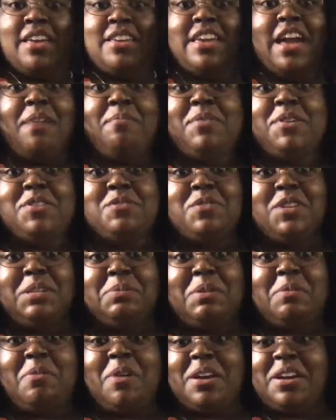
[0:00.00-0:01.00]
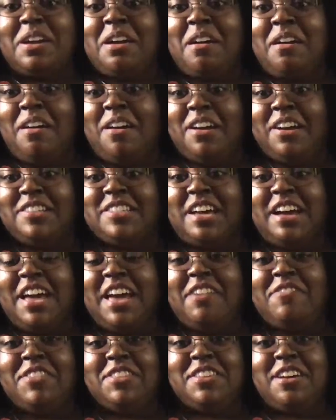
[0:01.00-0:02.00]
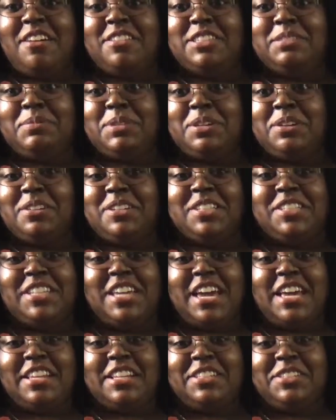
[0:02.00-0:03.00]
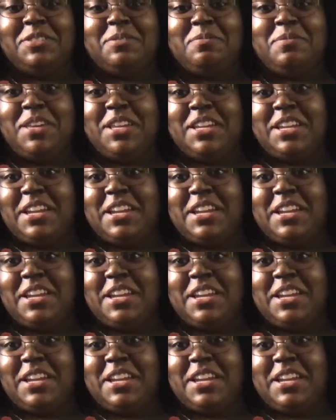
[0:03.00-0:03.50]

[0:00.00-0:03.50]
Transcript: Y'all must really be working hard because y'all haven't talked to me on the chat in a little minute